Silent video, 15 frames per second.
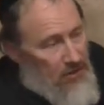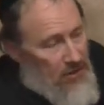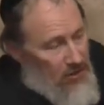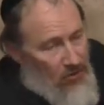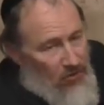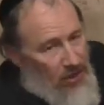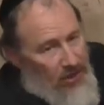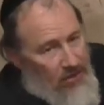
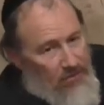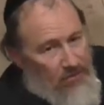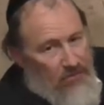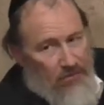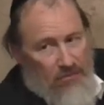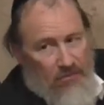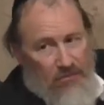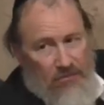Either way.
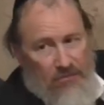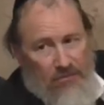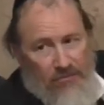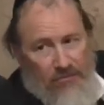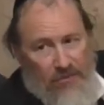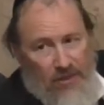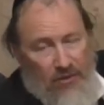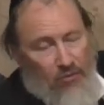
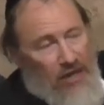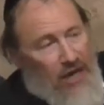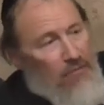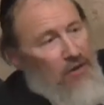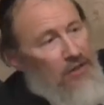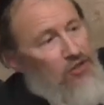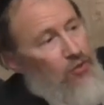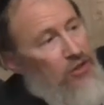
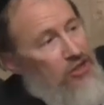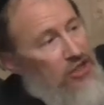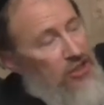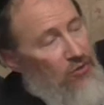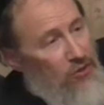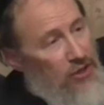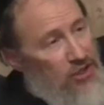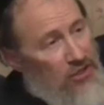How much was
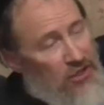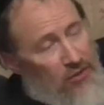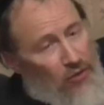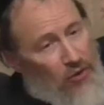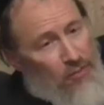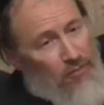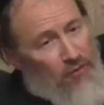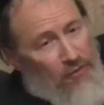she originally
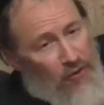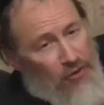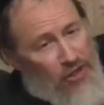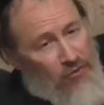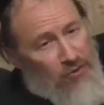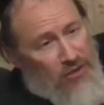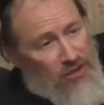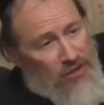worth before
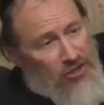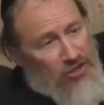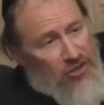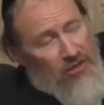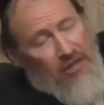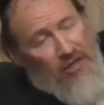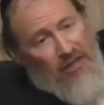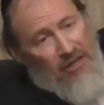she was
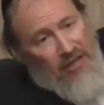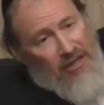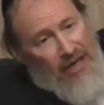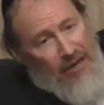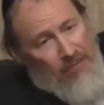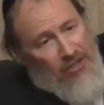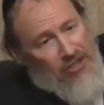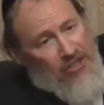injured, and
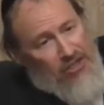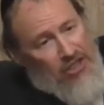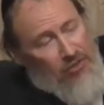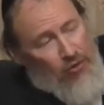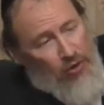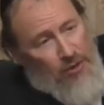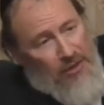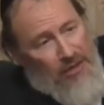how much is
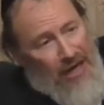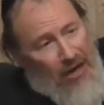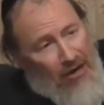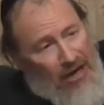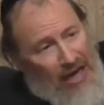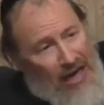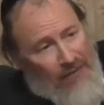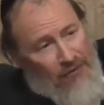she worth
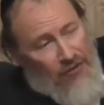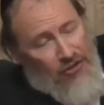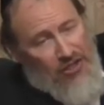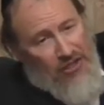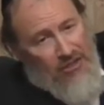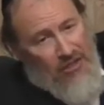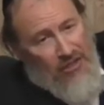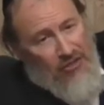now after
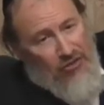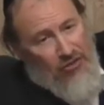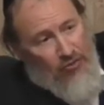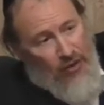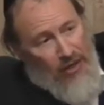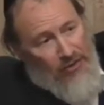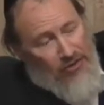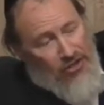she's injured?
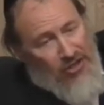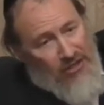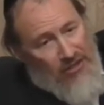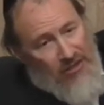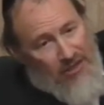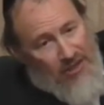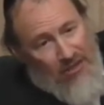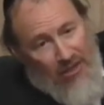Whether
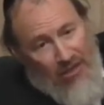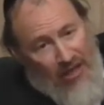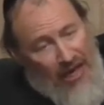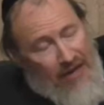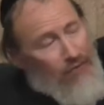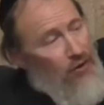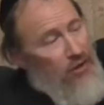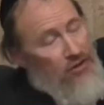she's still
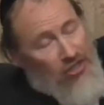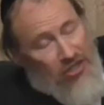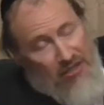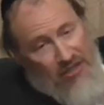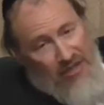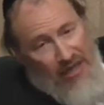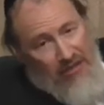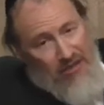alive, whether
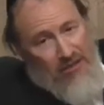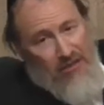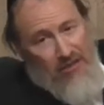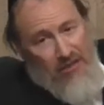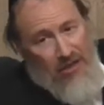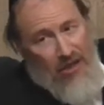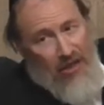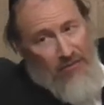she's not
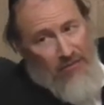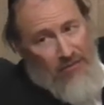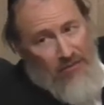still alive.